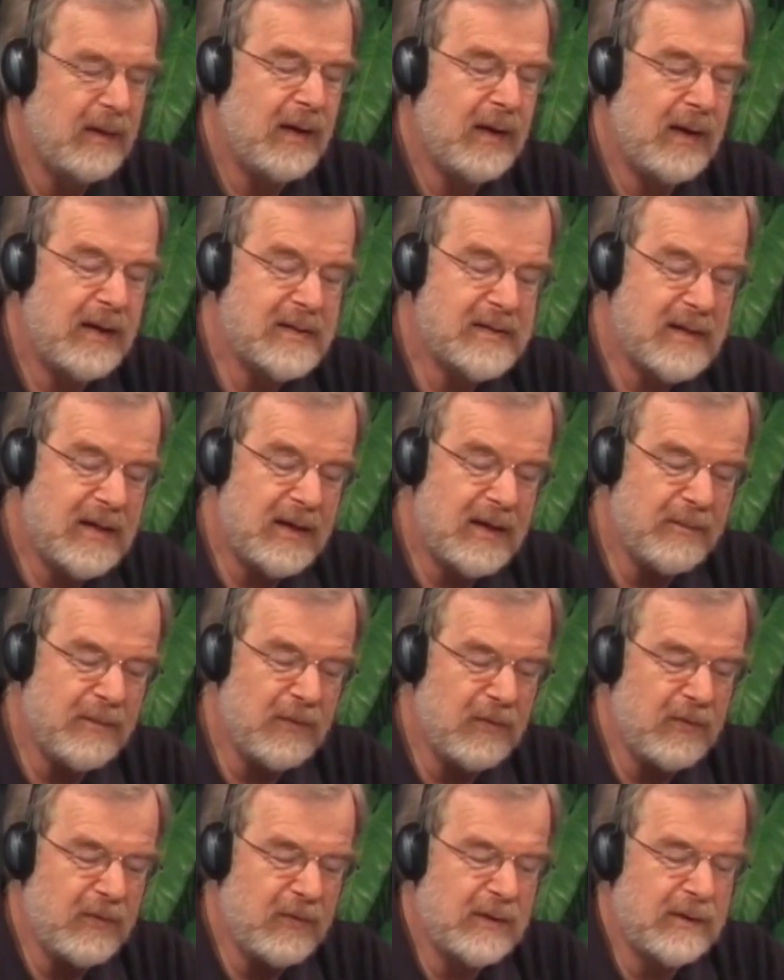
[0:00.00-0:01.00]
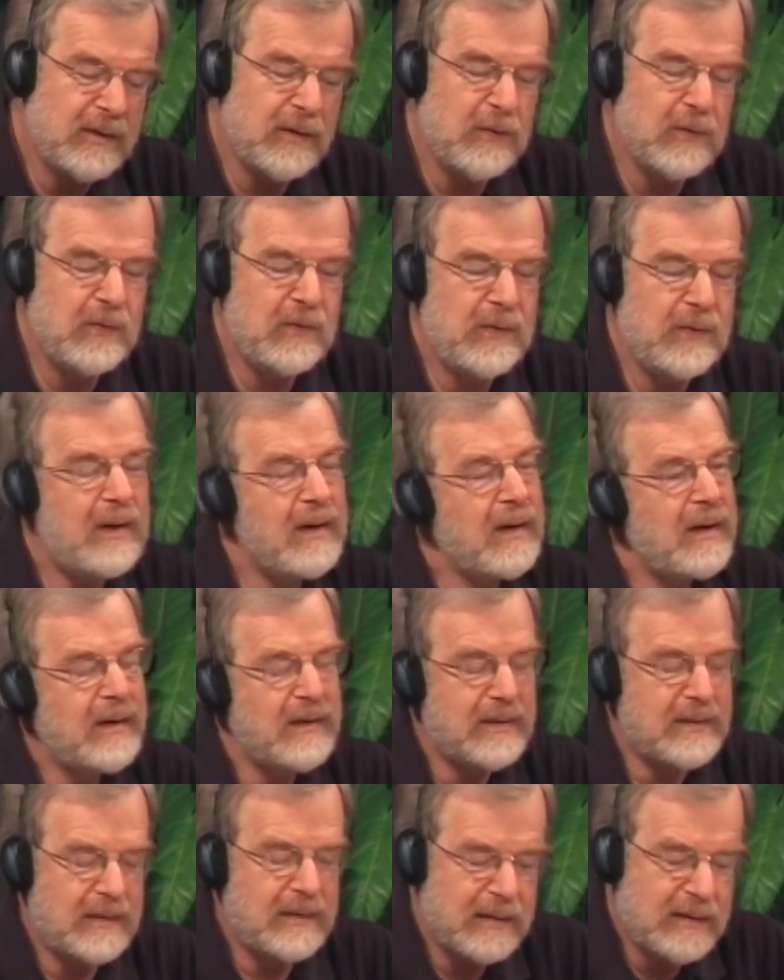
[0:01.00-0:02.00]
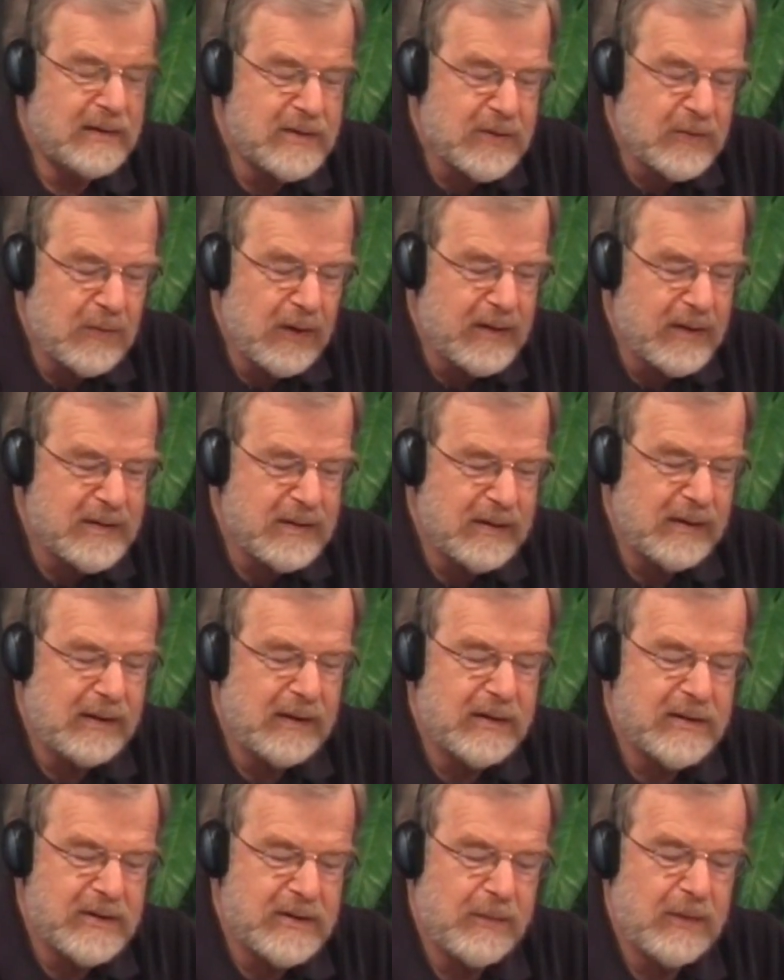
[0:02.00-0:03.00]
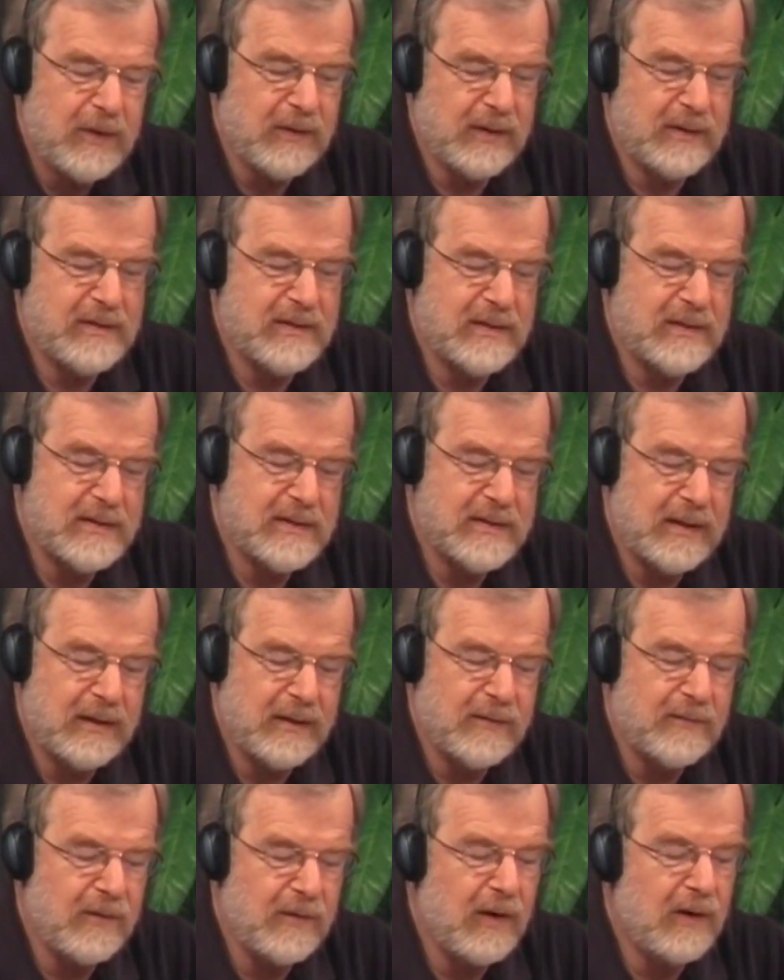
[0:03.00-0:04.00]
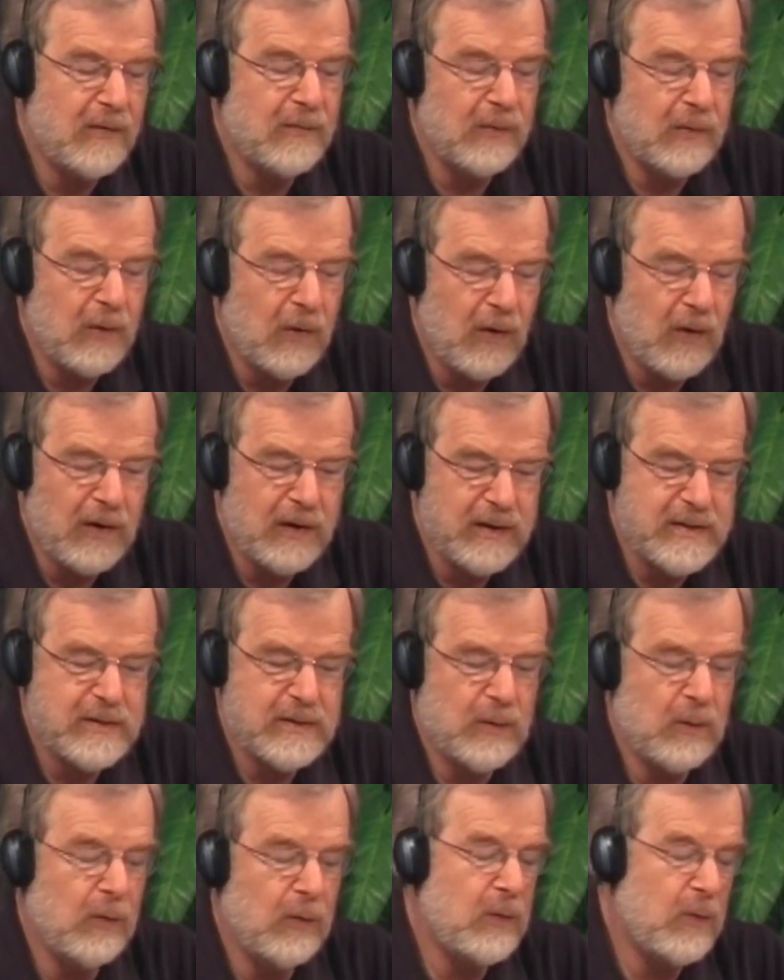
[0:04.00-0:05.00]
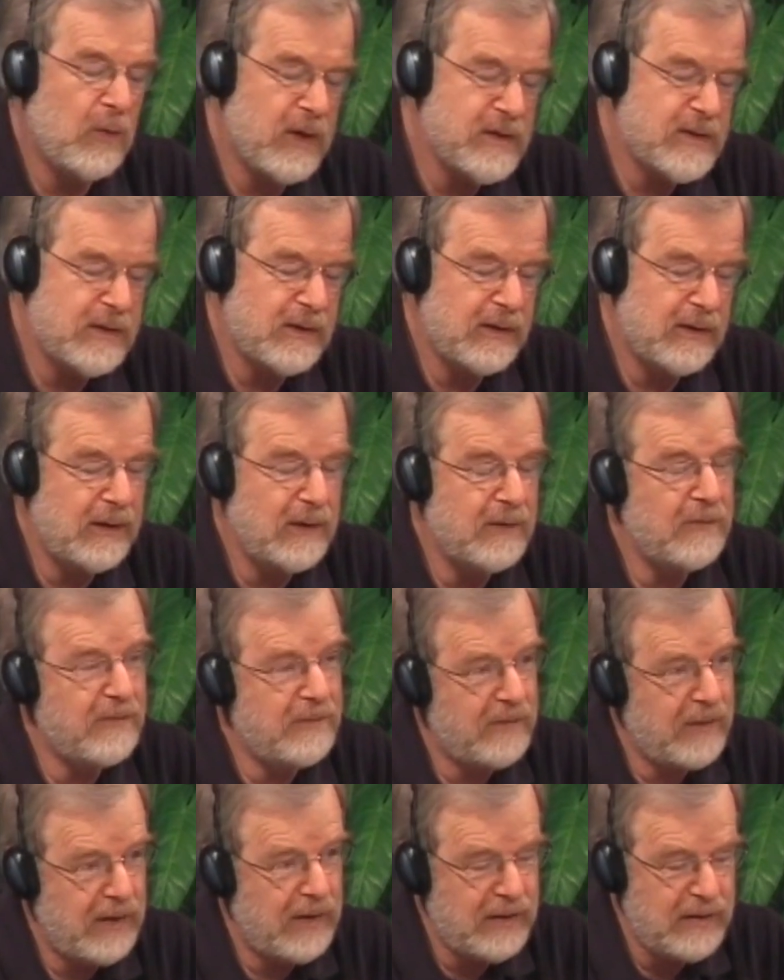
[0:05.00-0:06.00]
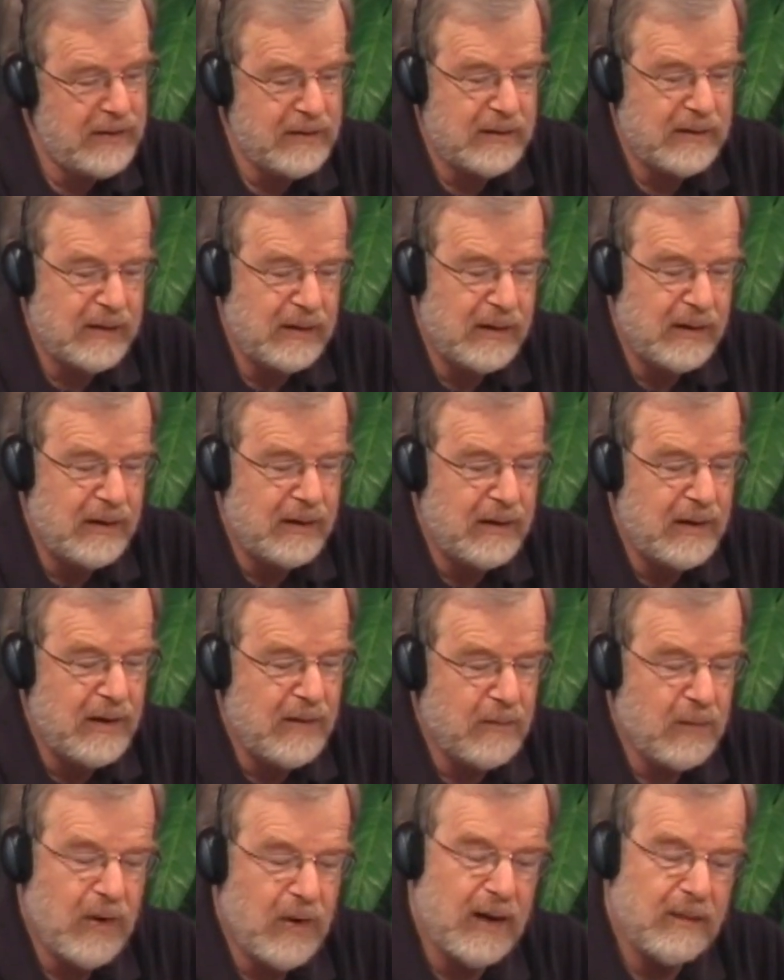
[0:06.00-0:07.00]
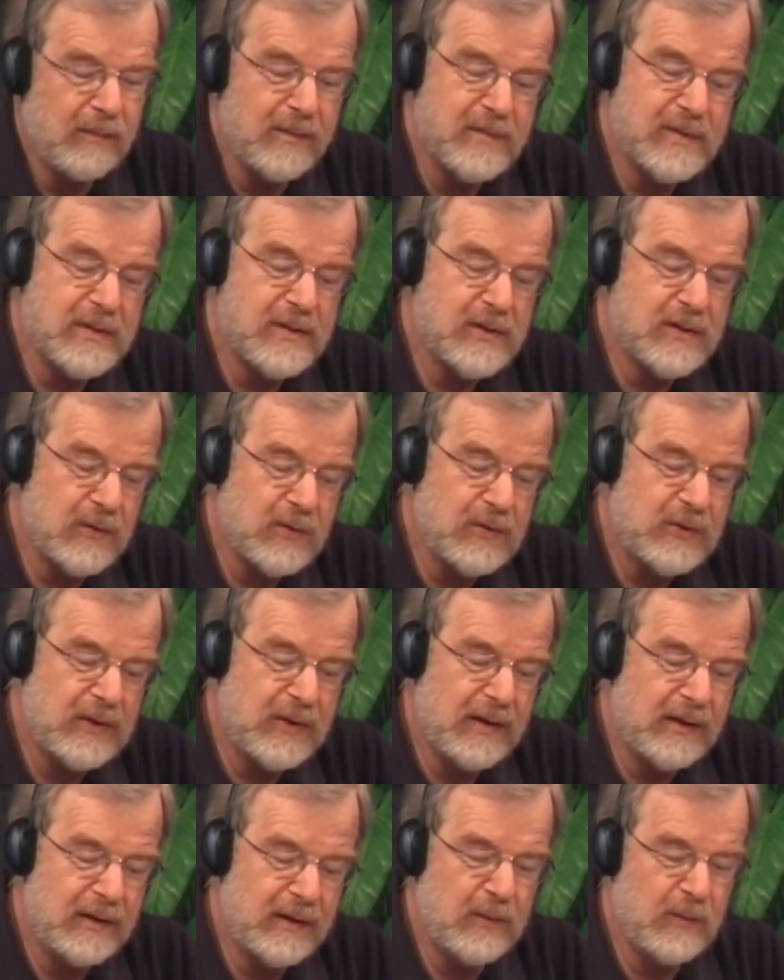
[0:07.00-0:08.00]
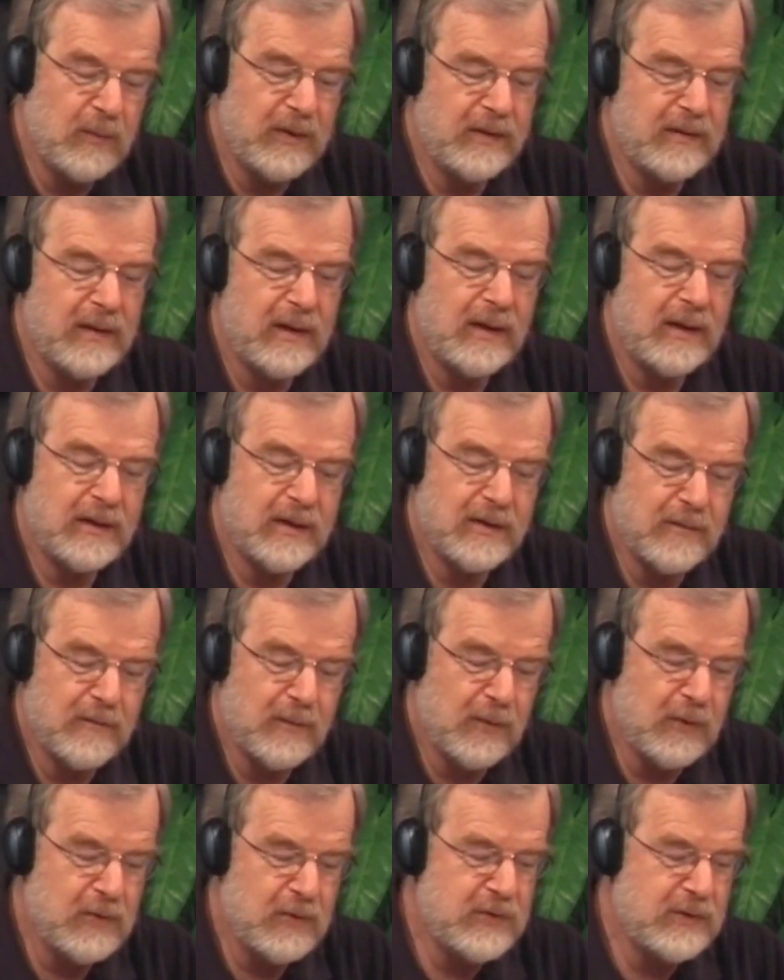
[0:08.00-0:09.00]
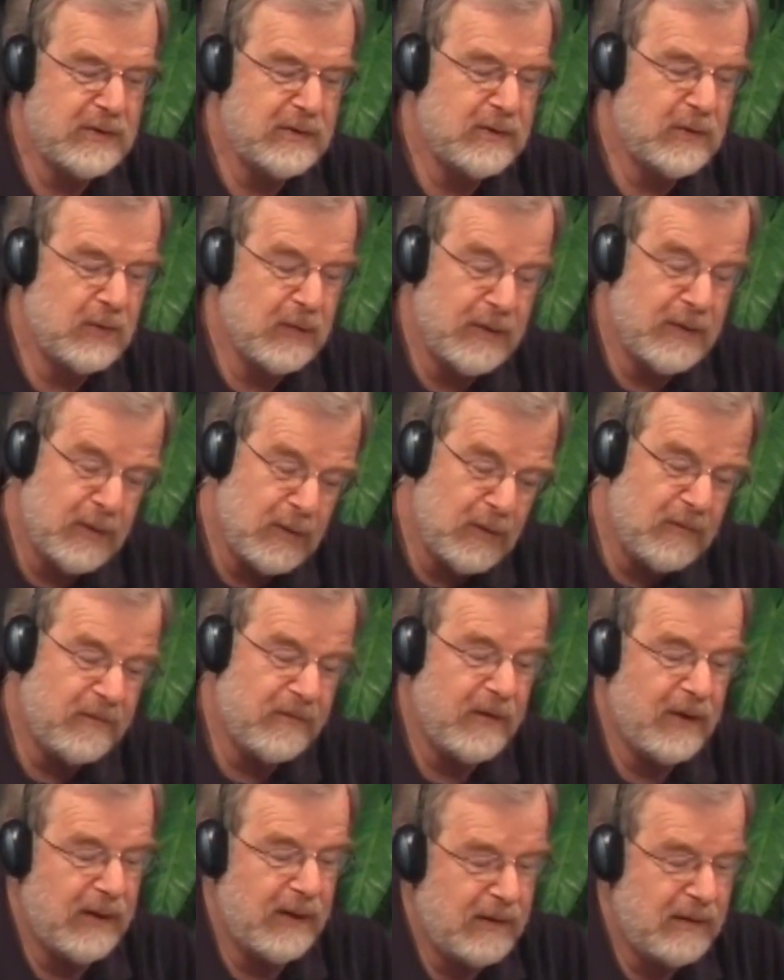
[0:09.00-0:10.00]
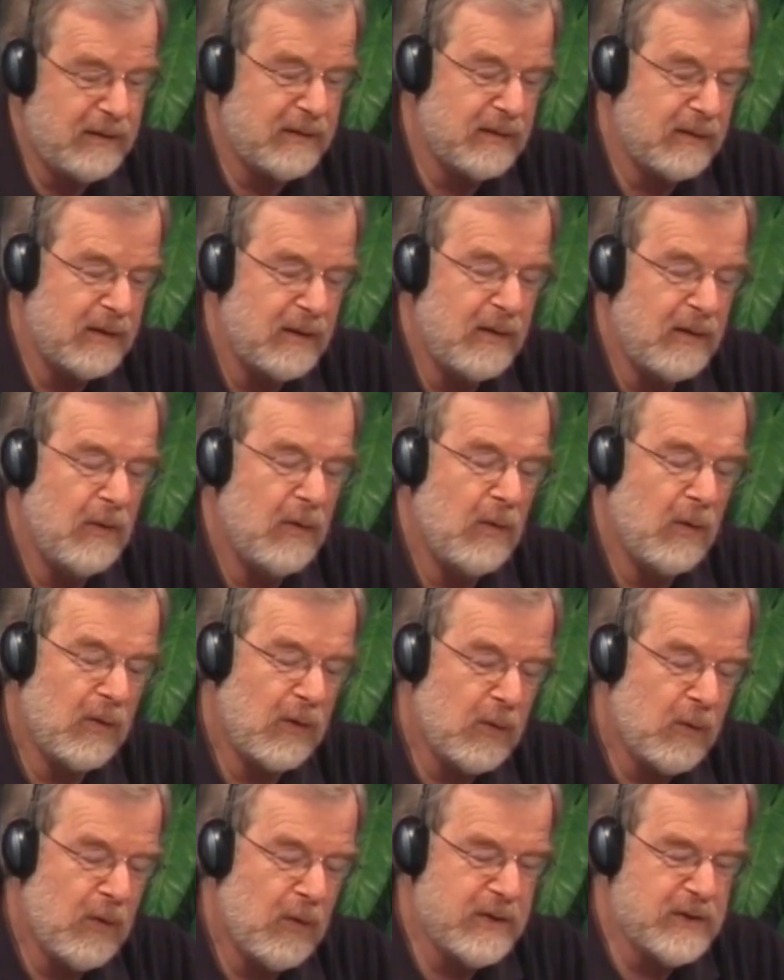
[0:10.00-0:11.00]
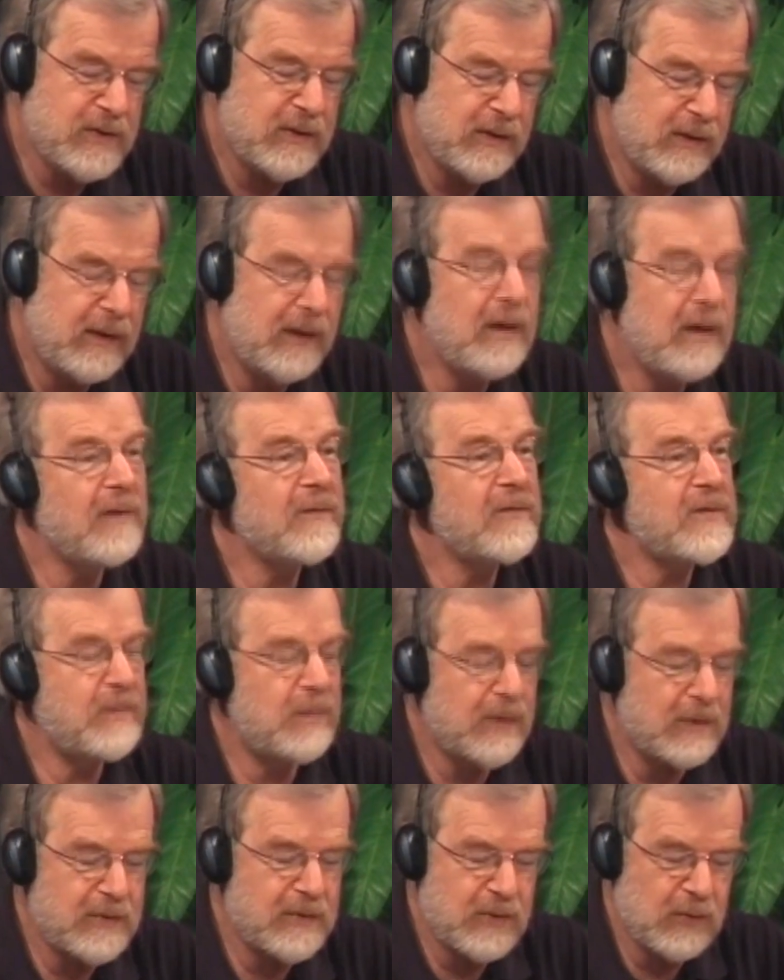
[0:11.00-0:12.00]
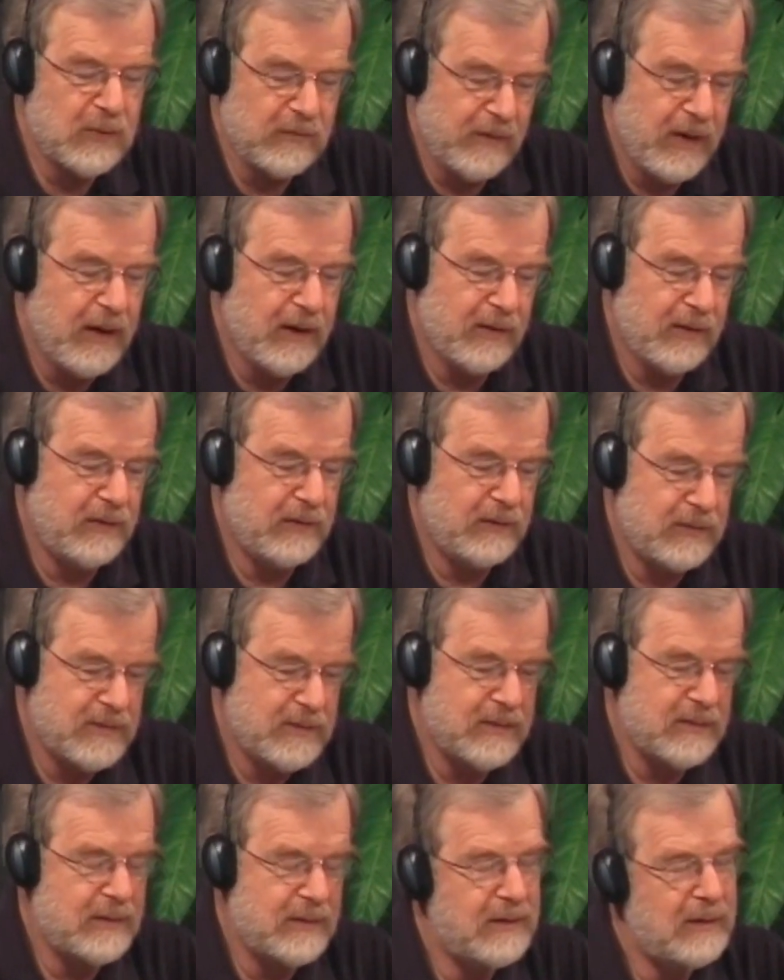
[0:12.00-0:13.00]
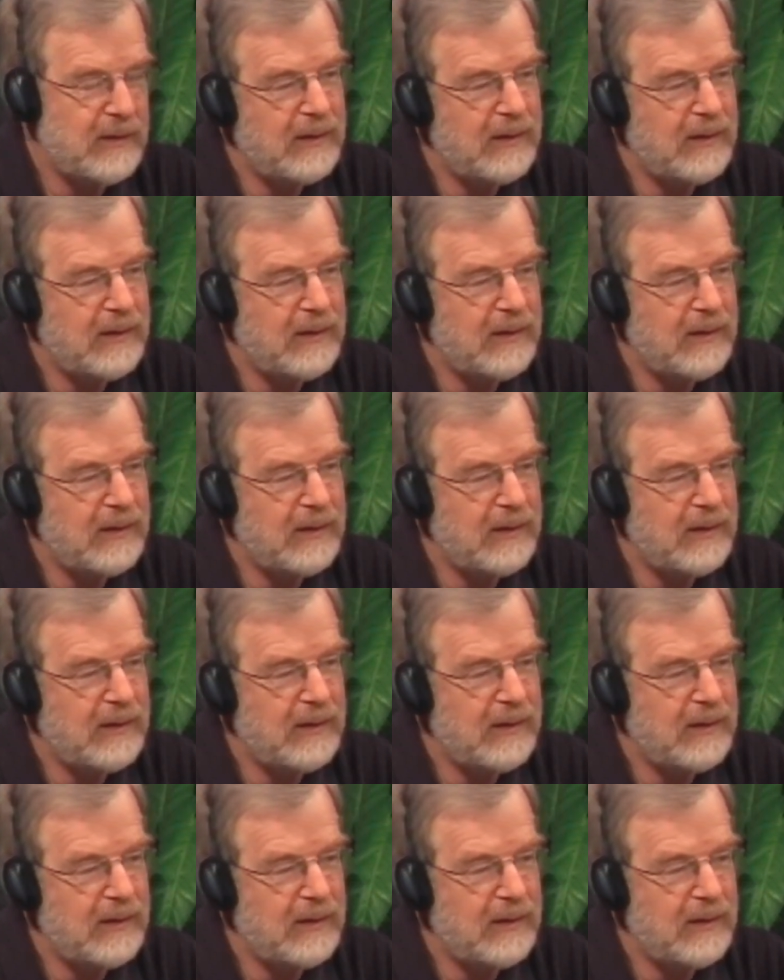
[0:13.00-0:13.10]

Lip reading: Examples include distressing experiences that involve loss or questioning of faith, problems associated with conversion to a new faith, or questioning of spiritual values.